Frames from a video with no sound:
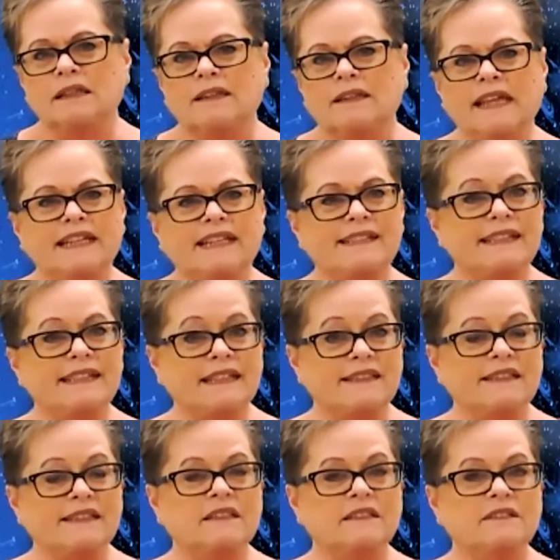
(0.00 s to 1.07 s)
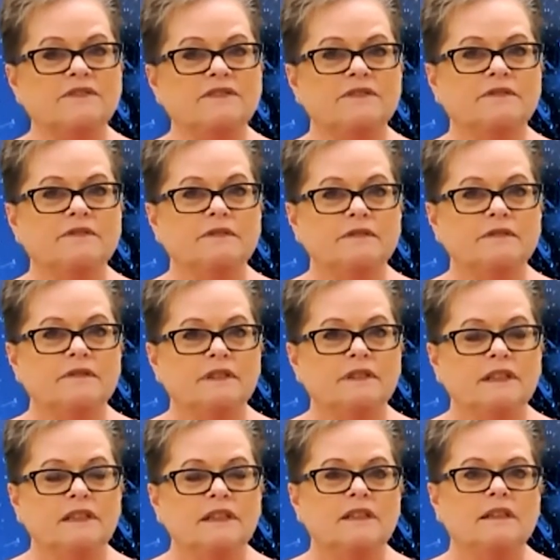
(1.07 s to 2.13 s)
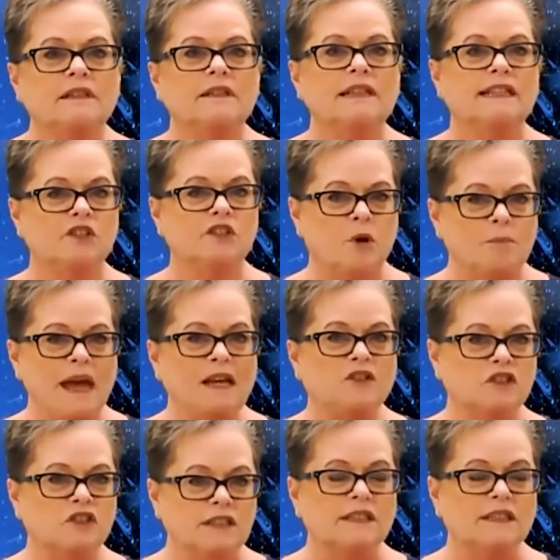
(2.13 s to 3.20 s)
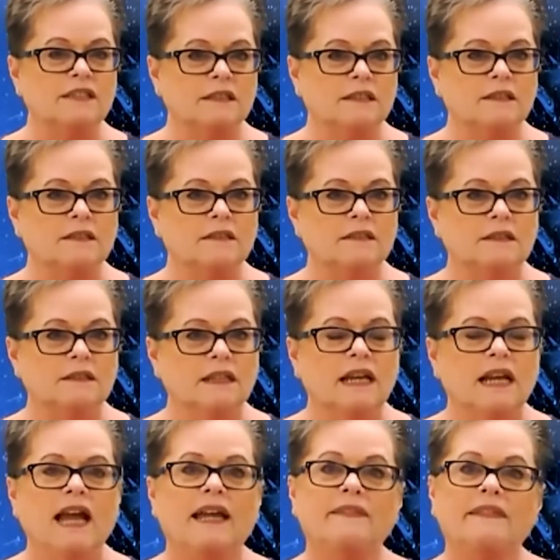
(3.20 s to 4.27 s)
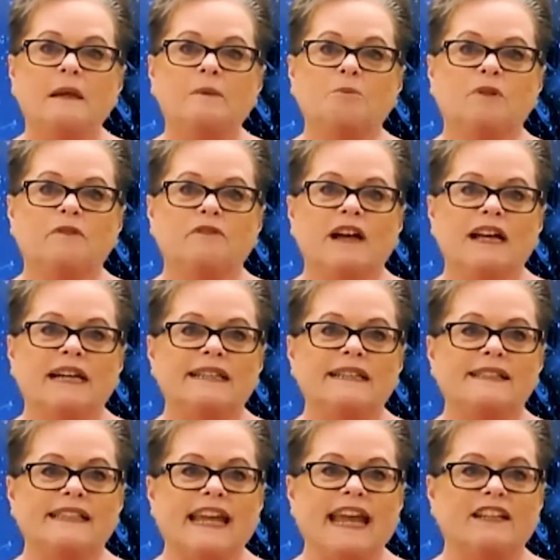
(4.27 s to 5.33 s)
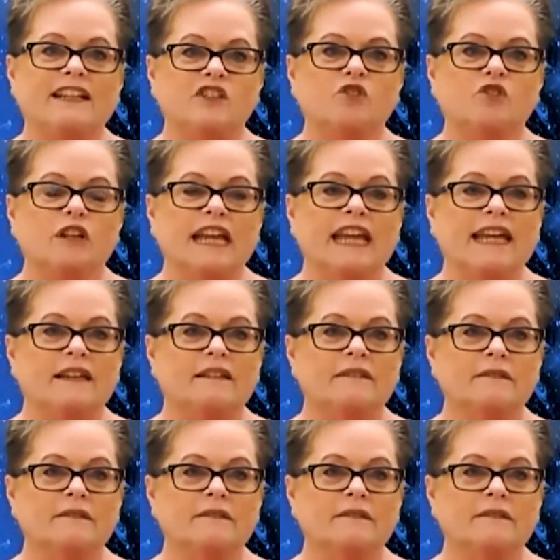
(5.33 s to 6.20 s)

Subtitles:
that is sensitive, that's compassionate, and that provides extra care.